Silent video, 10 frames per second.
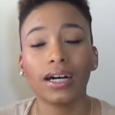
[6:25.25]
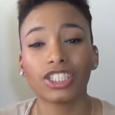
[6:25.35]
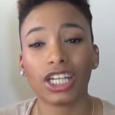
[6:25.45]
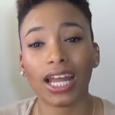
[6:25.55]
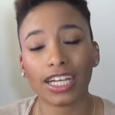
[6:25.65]

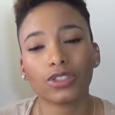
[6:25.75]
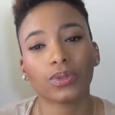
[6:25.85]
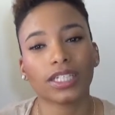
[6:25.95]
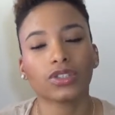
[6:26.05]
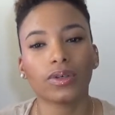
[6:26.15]
July
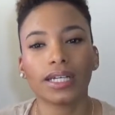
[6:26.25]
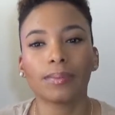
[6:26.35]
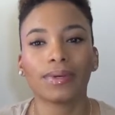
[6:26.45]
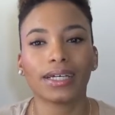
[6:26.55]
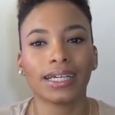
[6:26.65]

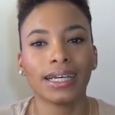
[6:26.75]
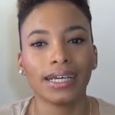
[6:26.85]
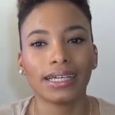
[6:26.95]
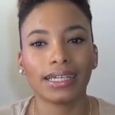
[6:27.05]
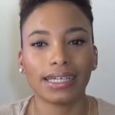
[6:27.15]
2020, but
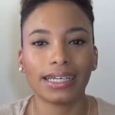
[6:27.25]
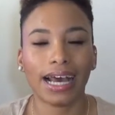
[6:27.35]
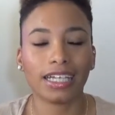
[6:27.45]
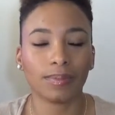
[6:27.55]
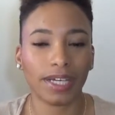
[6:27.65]
he has